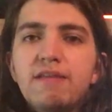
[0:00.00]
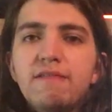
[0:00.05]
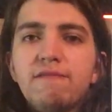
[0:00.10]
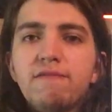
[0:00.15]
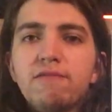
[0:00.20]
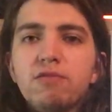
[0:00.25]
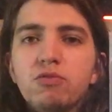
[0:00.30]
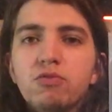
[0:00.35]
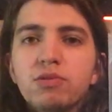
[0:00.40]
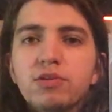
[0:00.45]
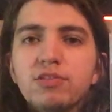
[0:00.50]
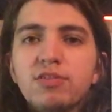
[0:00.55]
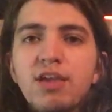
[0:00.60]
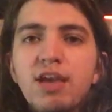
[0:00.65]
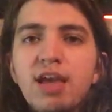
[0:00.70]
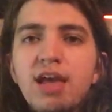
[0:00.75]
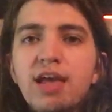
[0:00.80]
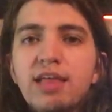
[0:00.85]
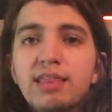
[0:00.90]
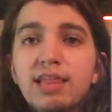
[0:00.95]
influence
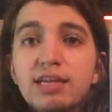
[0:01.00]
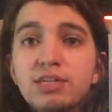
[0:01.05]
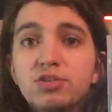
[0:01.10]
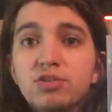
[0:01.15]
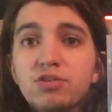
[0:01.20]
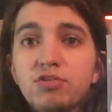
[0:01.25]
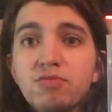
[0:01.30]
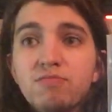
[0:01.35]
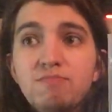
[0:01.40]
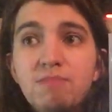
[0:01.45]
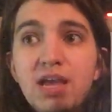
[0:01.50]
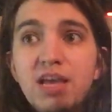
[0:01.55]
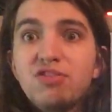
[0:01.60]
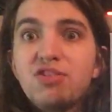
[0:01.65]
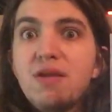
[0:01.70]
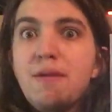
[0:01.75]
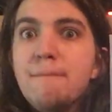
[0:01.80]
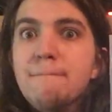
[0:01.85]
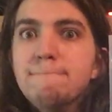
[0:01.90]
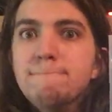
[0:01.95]
that just
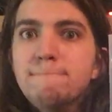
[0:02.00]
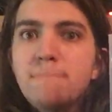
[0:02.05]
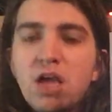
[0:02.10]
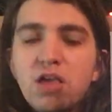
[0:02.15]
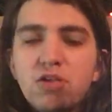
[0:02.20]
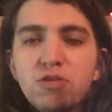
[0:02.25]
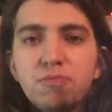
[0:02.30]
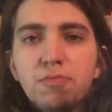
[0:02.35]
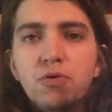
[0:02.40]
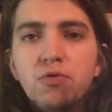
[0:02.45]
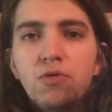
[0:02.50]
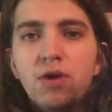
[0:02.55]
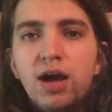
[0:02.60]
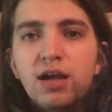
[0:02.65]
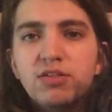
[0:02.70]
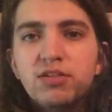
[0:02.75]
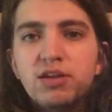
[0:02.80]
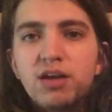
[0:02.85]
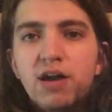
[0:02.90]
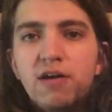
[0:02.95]
makes it
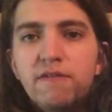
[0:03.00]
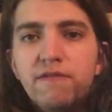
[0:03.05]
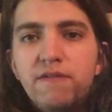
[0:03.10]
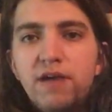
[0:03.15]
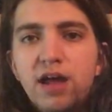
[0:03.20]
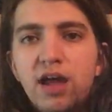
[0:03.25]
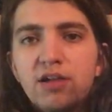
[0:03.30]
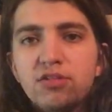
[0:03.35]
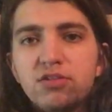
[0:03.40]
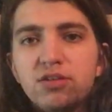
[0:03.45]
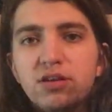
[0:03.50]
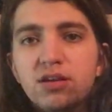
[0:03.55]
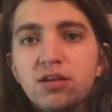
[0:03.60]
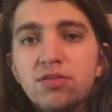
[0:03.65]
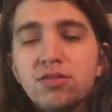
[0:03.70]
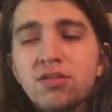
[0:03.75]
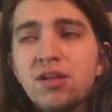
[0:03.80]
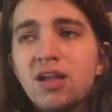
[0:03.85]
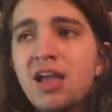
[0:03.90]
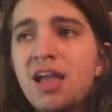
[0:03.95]
mesmerizing how fast it
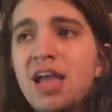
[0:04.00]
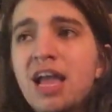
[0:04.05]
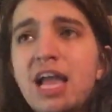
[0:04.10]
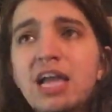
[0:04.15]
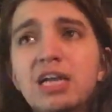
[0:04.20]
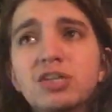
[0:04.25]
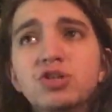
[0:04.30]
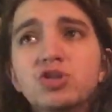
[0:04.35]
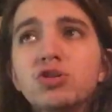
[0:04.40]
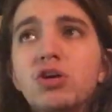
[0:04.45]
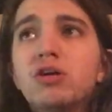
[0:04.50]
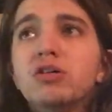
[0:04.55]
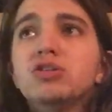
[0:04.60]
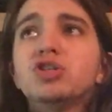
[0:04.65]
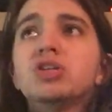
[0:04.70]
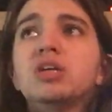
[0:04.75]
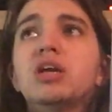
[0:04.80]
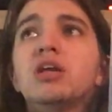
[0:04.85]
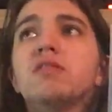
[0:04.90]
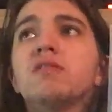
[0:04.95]
is. And Jon
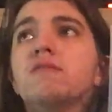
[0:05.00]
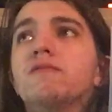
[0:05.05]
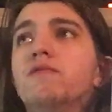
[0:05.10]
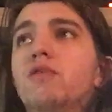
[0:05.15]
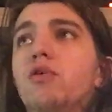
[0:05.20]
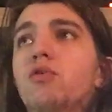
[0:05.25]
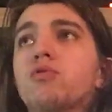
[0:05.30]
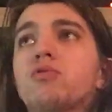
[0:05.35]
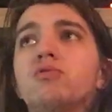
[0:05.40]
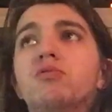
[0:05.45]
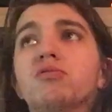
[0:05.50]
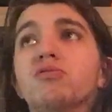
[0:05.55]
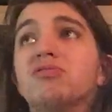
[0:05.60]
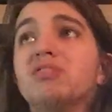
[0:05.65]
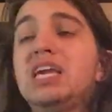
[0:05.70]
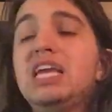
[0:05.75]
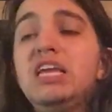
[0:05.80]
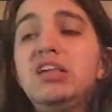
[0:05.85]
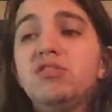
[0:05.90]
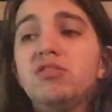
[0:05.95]
Chang's
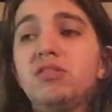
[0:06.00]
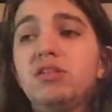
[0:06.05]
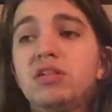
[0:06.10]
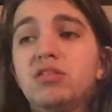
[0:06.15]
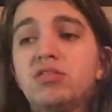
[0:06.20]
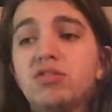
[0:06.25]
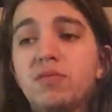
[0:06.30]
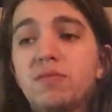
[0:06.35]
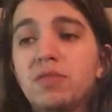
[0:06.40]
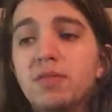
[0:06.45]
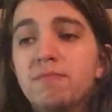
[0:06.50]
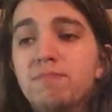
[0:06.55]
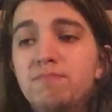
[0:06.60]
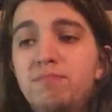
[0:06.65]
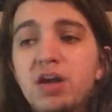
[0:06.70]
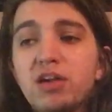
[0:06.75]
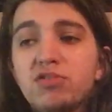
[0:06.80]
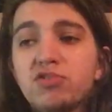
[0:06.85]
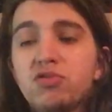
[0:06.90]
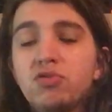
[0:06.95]
vocals, easily some of the
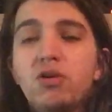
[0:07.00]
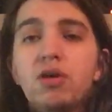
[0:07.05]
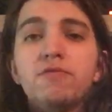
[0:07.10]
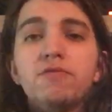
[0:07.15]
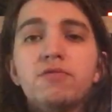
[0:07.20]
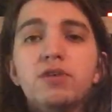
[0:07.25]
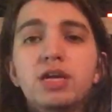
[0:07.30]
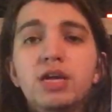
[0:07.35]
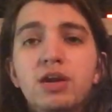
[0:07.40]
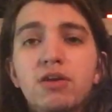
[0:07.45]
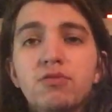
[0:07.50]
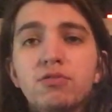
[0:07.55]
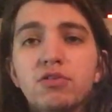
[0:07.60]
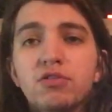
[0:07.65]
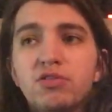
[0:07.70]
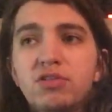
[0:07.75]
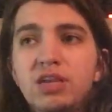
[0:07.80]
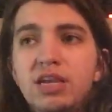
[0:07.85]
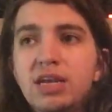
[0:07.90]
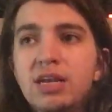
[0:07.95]
best you'll ever hear in the
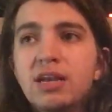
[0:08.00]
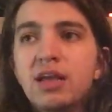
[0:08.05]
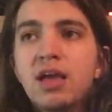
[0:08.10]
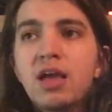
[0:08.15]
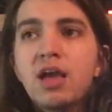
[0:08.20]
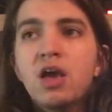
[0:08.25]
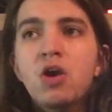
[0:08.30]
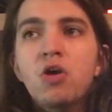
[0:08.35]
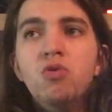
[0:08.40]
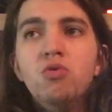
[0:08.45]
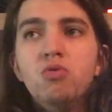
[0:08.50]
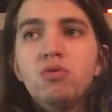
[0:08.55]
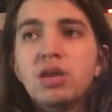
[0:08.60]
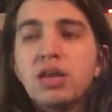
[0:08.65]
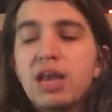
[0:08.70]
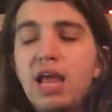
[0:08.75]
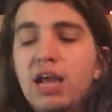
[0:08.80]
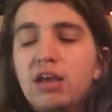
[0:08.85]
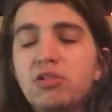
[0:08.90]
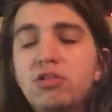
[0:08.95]
scene, who
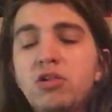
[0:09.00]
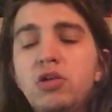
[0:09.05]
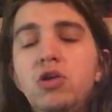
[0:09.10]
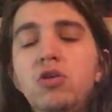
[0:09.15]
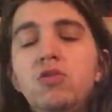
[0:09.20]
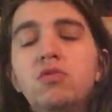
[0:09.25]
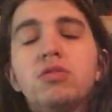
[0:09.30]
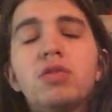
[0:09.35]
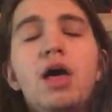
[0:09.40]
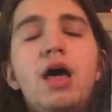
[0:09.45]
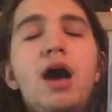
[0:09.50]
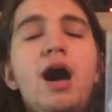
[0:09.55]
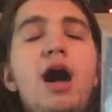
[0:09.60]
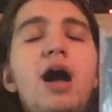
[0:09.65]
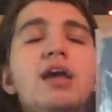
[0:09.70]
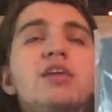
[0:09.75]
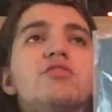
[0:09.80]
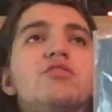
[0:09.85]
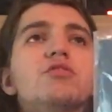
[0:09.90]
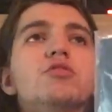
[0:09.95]
can execute the
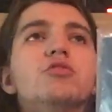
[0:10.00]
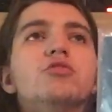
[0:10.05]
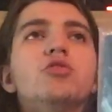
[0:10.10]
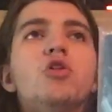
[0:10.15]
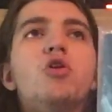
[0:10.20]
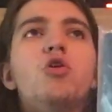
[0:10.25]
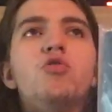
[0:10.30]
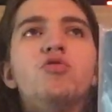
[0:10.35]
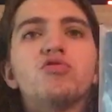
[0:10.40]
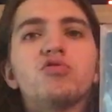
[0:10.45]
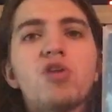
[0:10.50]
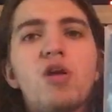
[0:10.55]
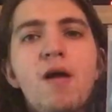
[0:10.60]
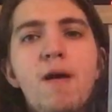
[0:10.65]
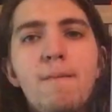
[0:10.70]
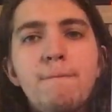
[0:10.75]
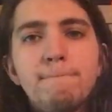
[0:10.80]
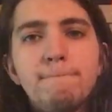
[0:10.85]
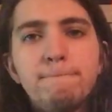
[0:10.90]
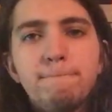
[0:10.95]
highs and the lows
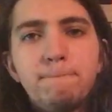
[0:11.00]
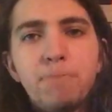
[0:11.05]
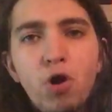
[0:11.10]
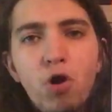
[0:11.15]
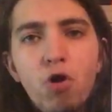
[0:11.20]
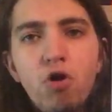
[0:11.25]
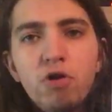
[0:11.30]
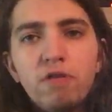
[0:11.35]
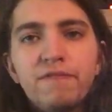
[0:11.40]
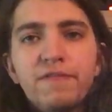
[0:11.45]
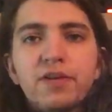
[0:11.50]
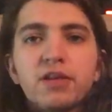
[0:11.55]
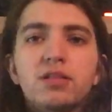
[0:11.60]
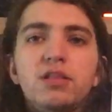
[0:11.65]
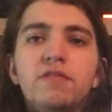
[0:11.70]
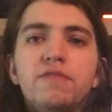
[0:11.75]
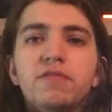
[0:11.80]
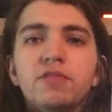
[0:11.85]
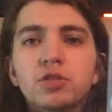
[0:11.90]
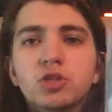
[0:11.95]

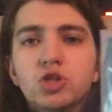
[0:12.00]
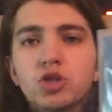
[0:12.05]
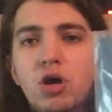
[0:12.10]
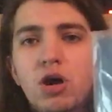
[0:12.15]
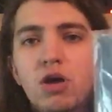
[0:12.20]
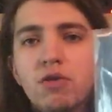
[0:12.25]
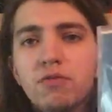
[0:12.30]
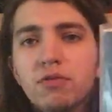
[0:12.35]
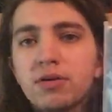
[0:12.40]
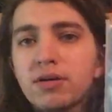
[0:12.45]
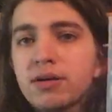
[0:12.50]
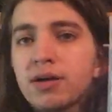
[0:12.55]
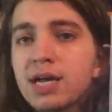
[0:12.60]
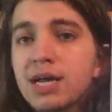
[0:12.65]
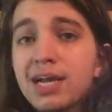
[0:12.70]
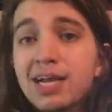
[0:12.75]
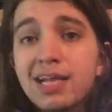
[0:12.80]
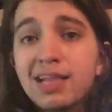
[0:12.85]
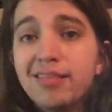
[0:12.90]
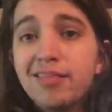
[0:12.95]
perfectly for the genre.
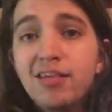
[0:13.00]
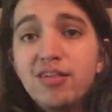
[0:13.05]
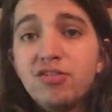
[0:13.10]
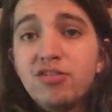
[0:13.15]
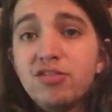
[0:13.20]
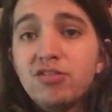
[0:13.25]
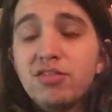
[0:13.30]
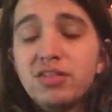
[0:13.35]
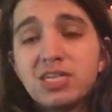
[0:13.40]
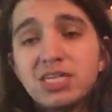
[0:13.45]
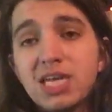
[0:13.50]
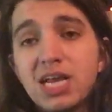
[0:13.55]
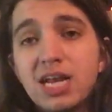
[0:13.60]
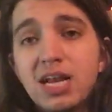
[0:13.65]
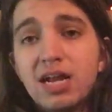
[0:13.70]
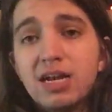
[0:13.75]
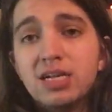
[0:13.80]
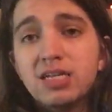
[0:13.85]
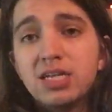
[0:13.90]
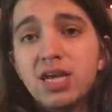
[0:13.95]
This is the 10
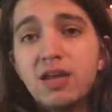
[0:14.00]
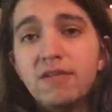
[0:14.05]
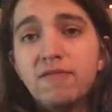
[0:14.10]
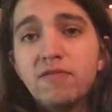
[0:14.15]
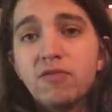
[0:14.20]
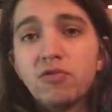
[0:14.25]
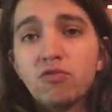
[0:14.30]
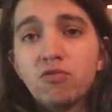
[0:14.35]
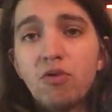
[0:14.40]
out of 10 for